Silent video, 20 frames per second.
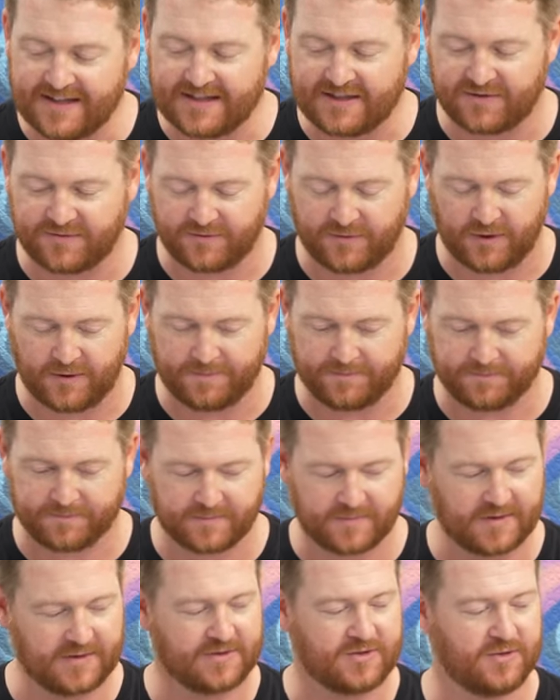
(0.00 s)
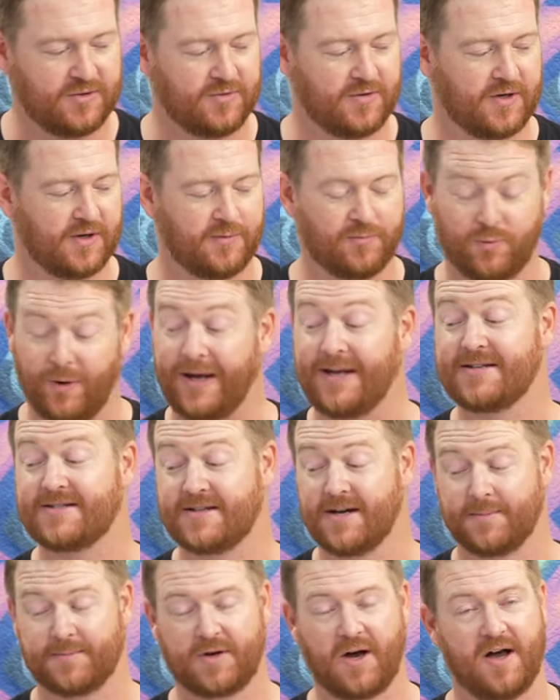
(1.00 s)
each foot, to the raised
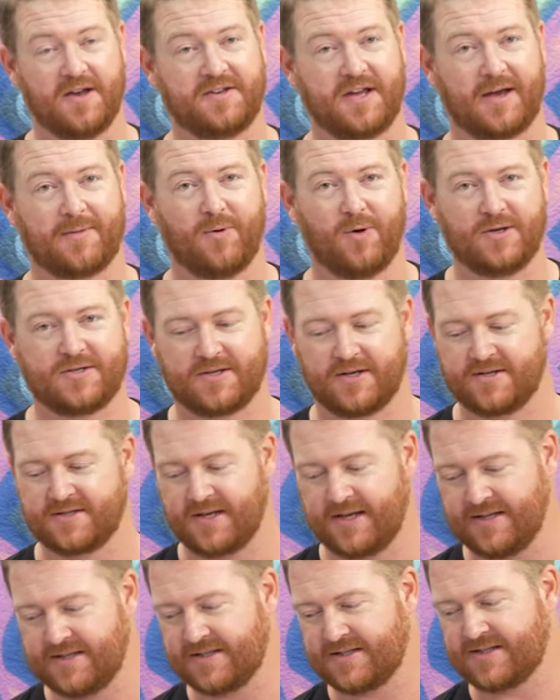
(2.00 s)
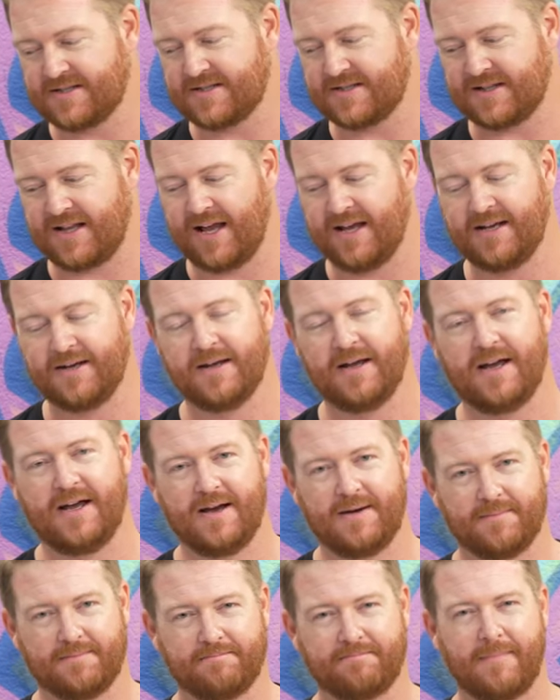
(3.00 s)
up contact points, there's a slight
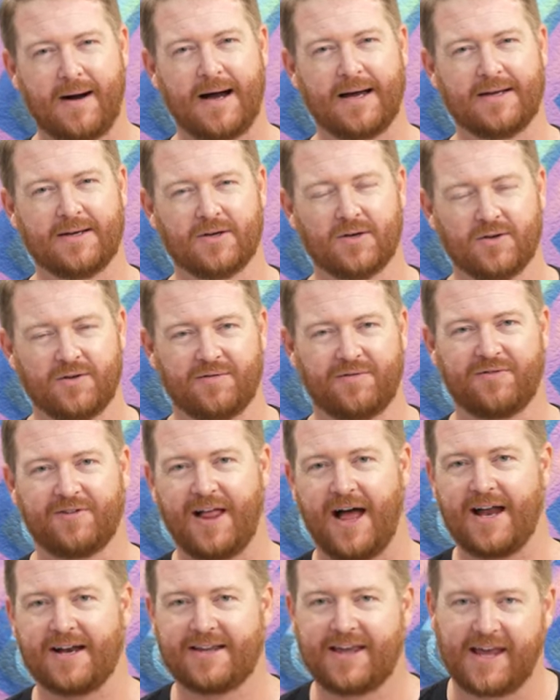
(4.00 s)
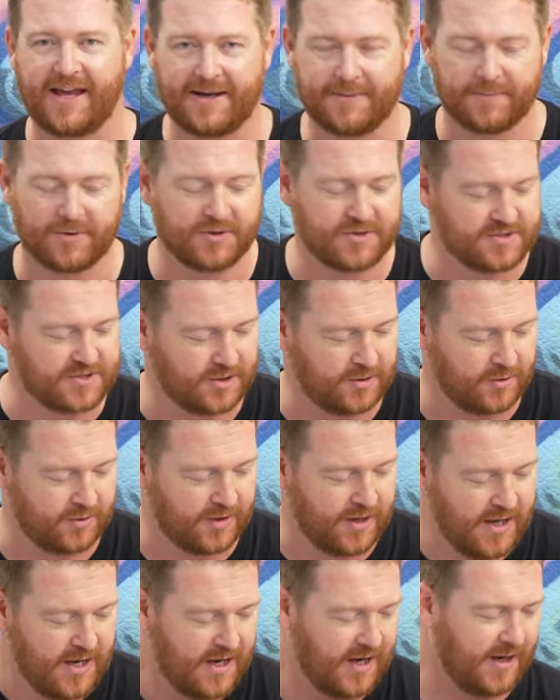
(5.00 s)
mild flat camber zone.
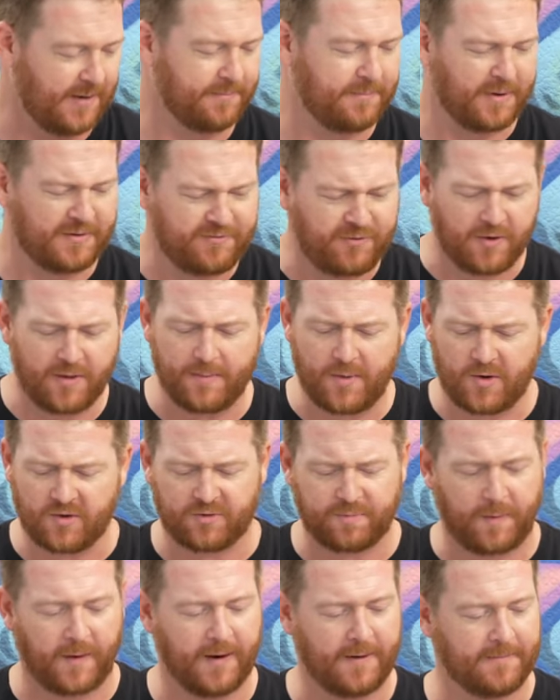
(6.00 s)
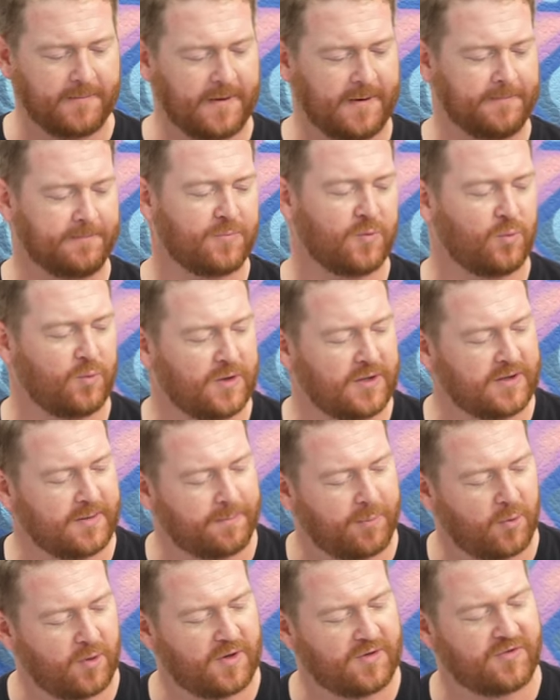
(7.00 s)
But for the most part, when the
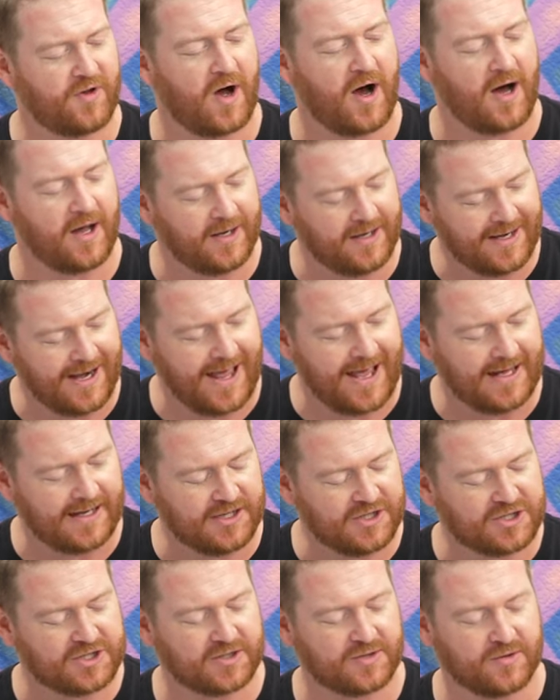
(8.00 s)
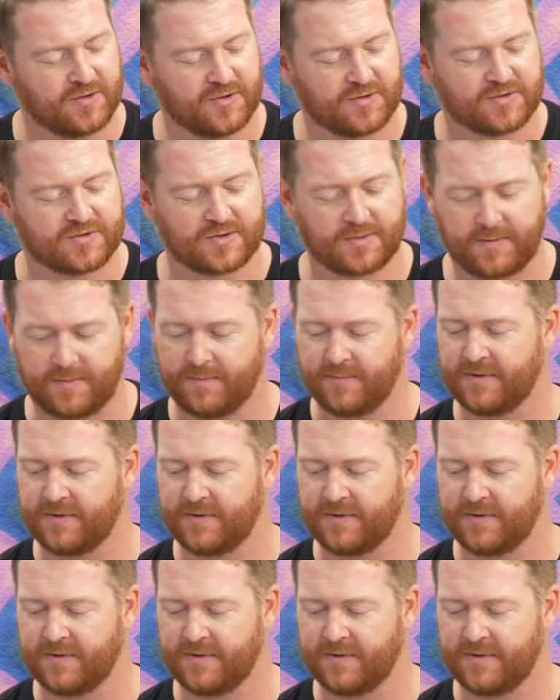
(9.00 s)
board's on an edge, those